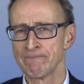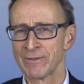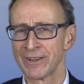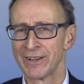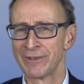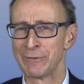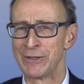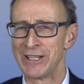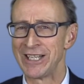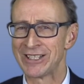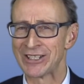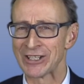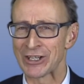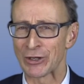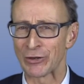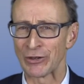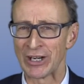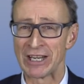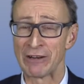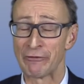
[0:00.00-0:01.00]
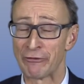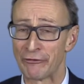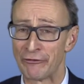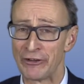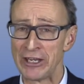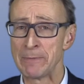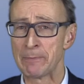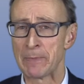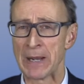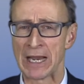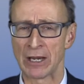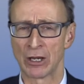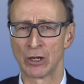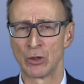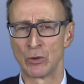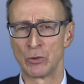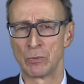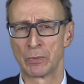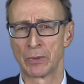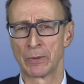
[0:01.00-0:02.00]
We need to create a feedback
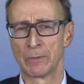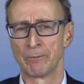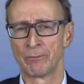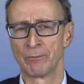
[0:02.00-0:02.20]
loop.